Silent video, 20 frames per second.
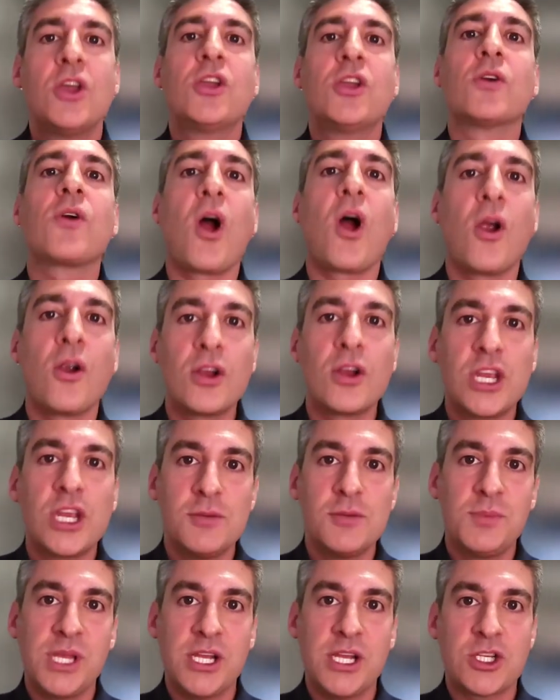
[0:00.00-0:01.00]
you're
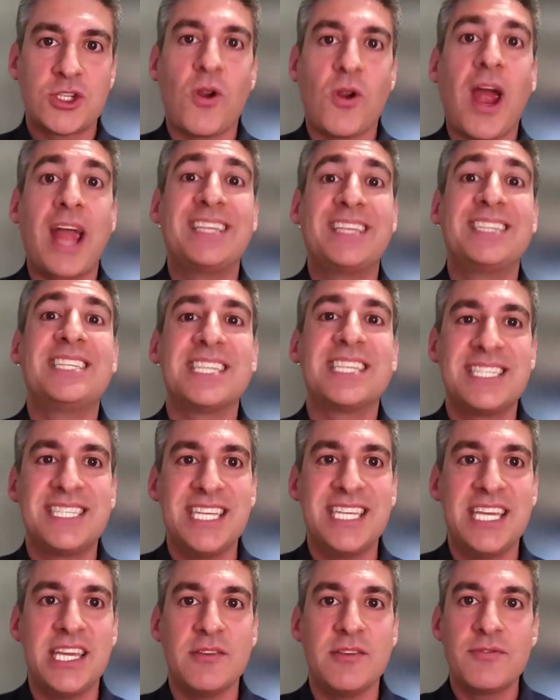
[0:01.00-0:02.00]
arguably trying to
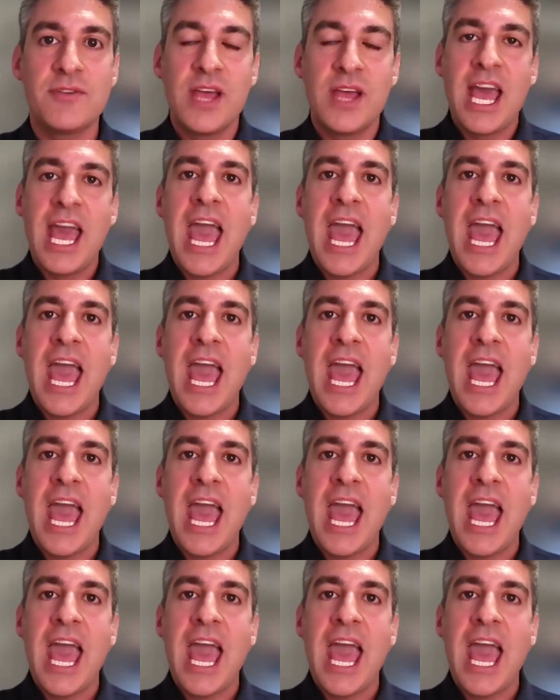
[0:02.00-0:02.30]
deceive.